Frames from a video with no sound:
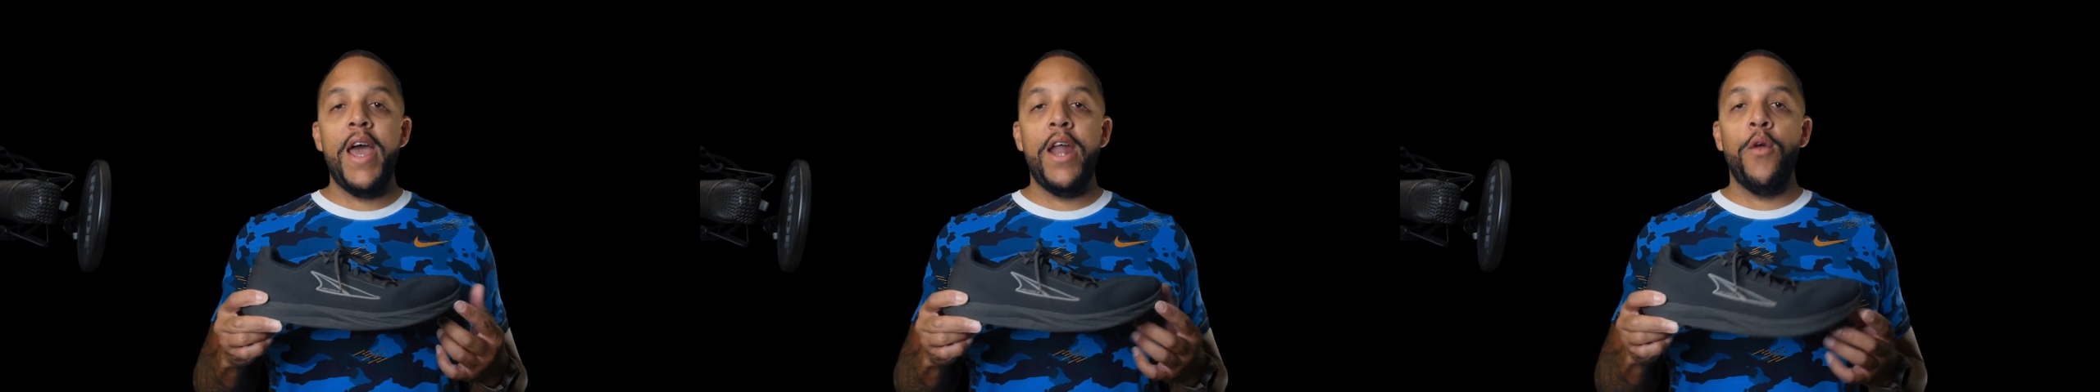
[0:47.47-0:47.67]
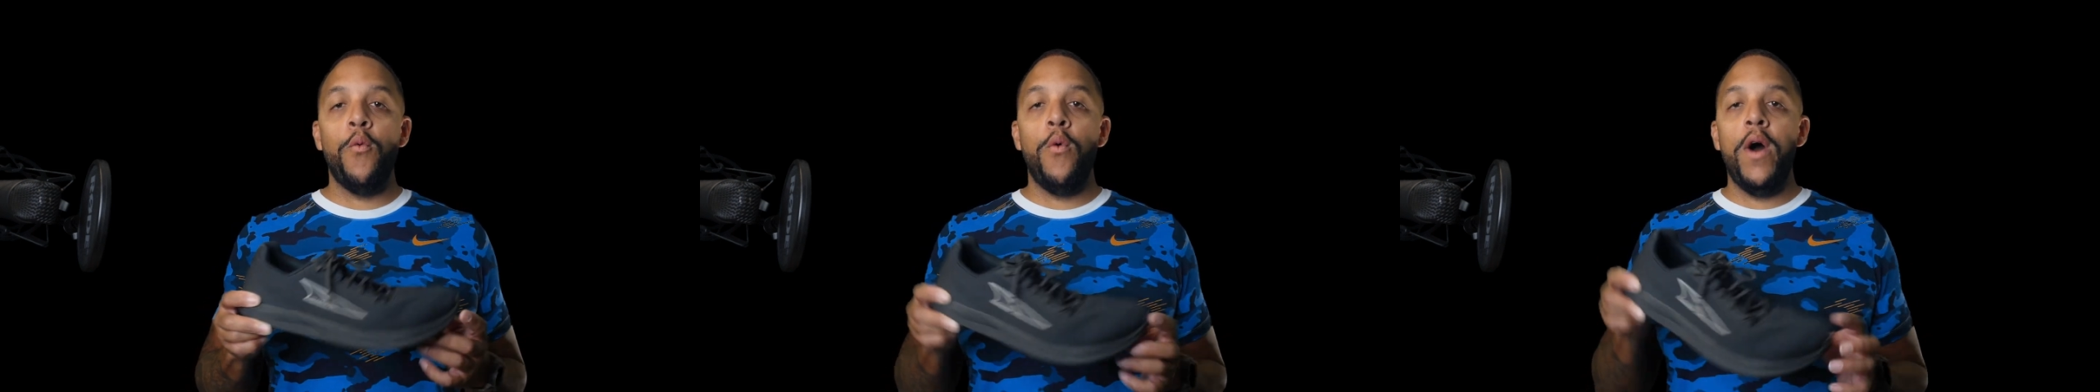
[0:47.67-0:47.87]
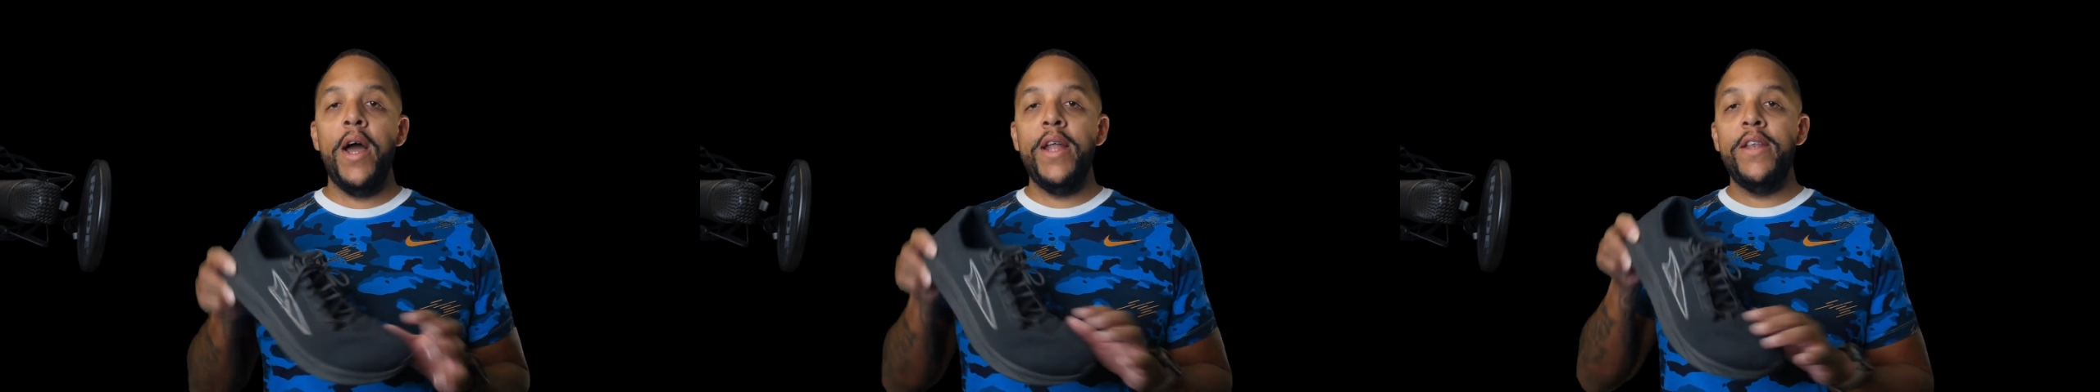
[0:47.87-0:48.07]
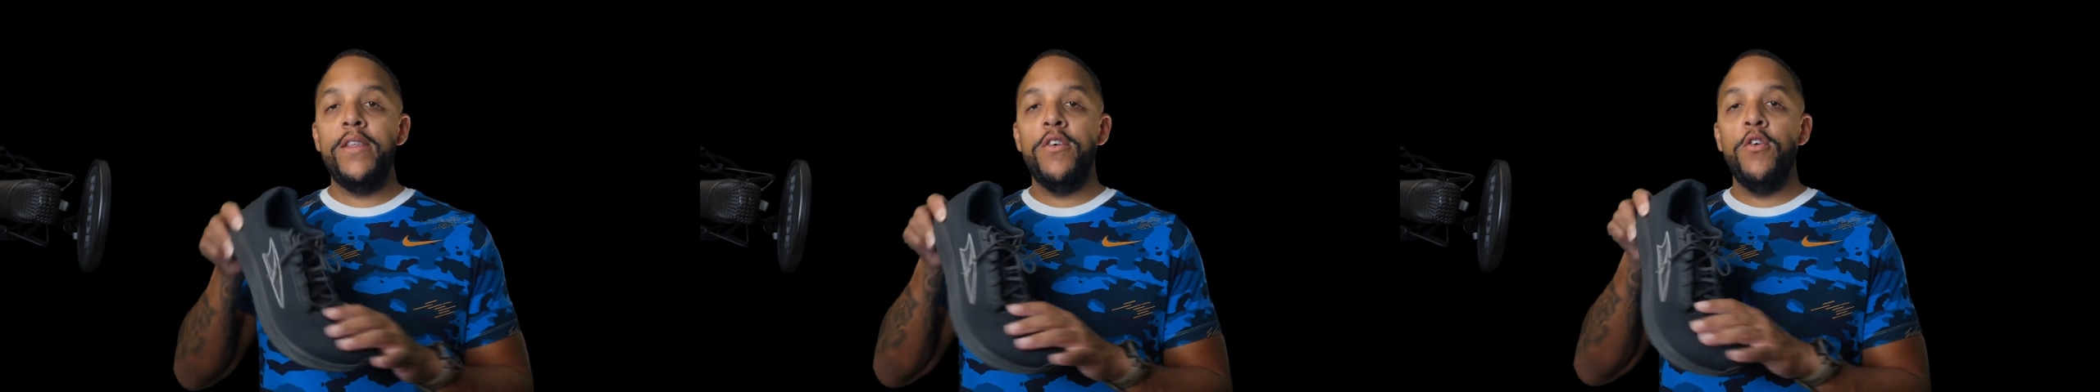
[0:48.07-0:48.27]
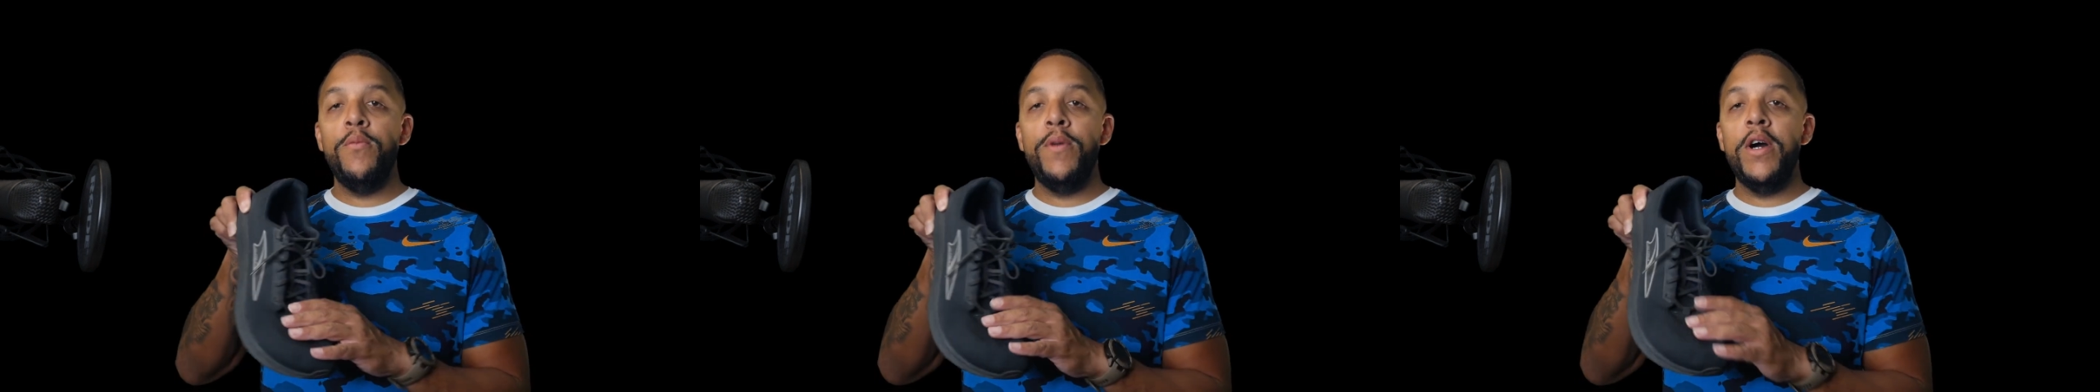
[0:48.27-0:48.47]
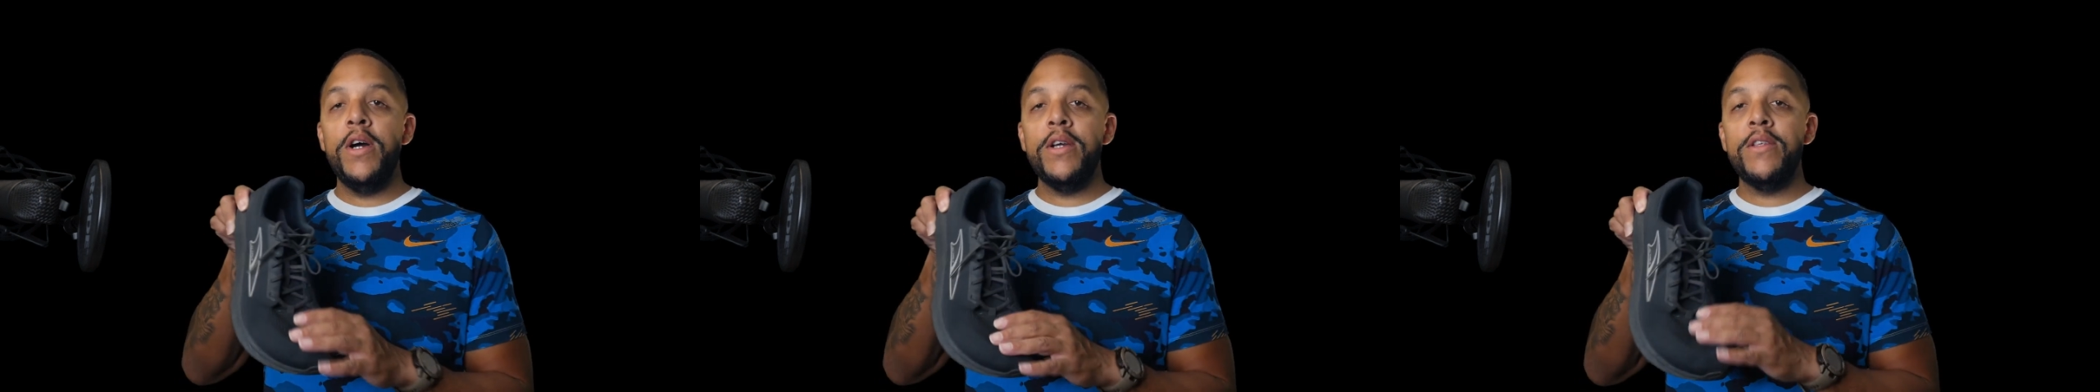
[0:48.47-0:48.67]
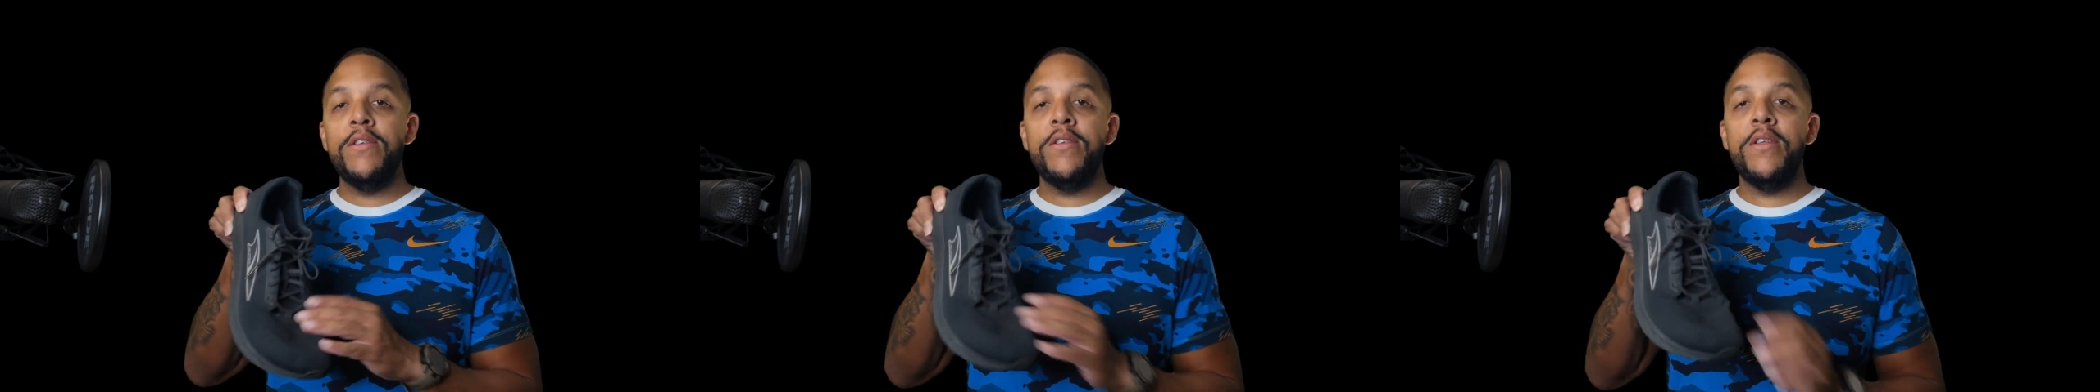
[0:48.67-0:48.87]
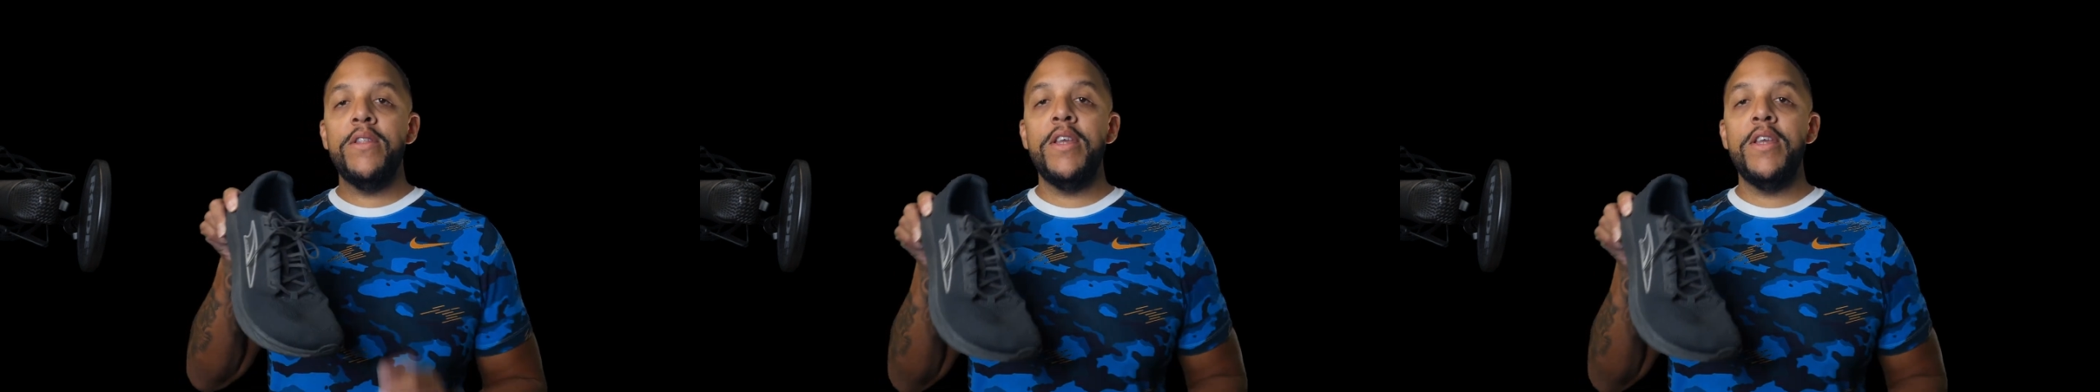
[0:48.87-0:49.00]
and a wide toe box